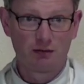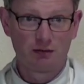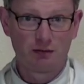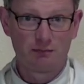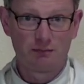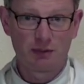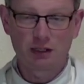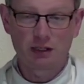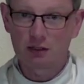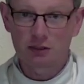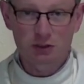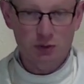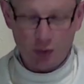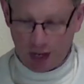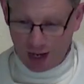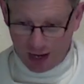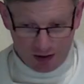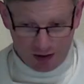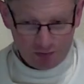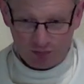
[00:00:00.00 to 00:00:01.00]
Because you
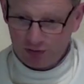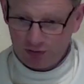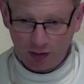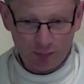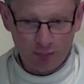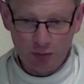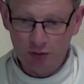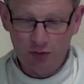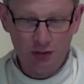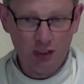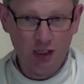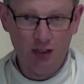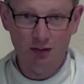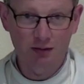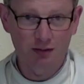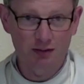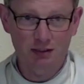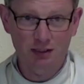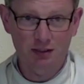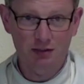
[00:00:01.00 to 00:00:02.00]
have not put God at the
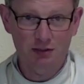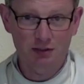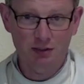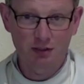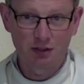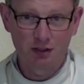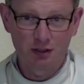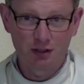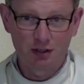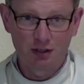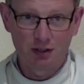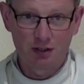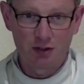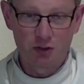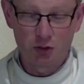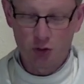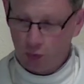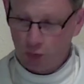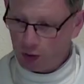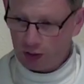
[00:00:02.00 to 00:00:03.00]
center.
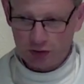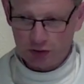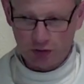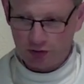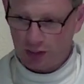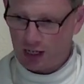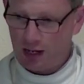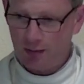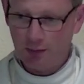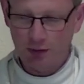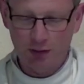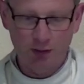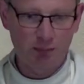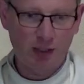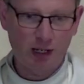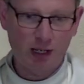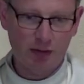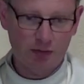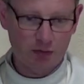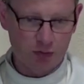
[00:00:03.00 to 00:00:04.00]
You want your name on a
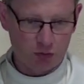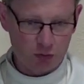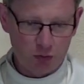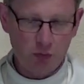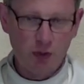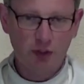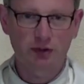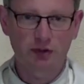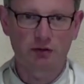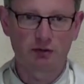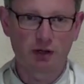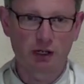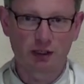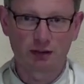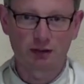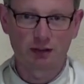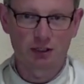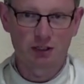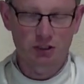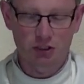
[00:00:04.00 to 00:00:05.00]
plaque. You want the
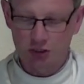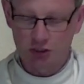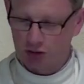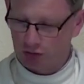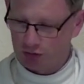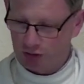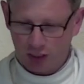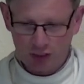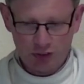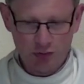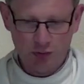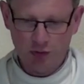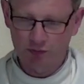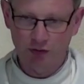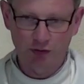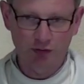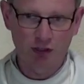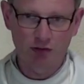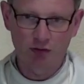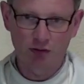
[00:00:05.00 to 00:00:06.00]
recognition. You're not doing it for the
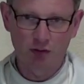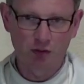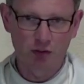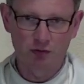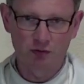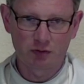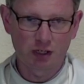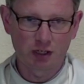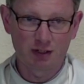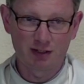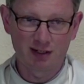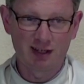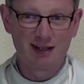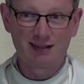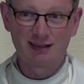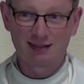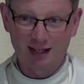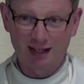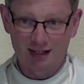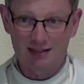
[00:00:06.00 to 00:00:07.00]
greater glory of God.
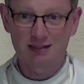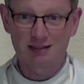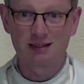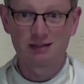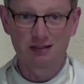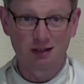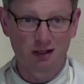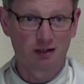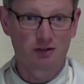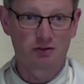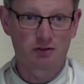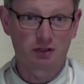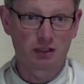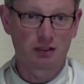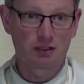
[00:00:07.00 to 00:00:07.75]
That's idolatry.